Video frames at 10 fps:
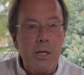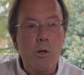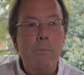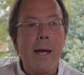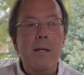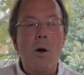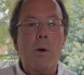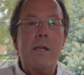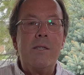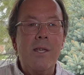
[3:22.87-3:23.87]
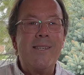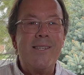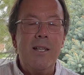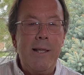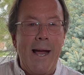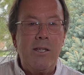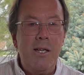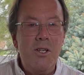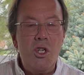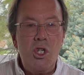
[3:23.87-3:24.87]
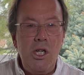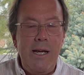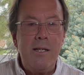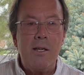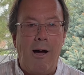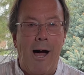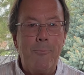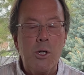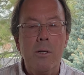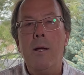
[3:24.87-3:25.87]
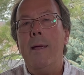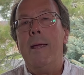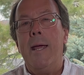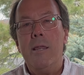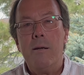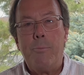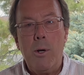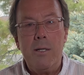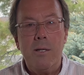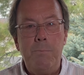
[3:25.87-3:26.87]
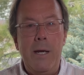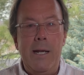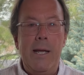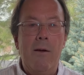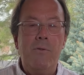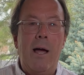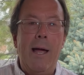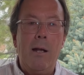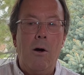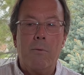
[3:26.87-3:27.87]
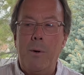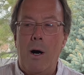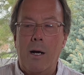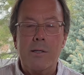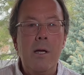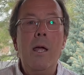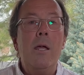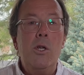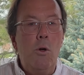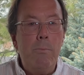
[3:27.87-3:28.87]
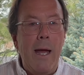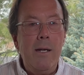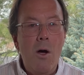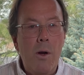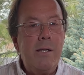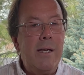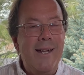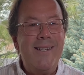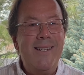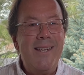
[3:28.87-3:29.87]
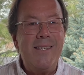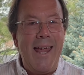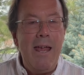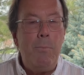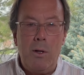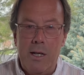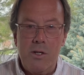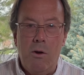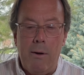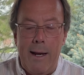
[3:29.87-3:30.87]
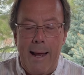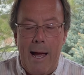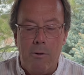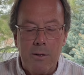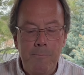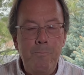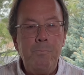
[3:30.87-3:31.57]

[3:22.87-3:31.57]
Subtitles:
You may notice the Selected Sheets option in the Print to PDF dialog box. You may notice it's disabled, it's grayed out.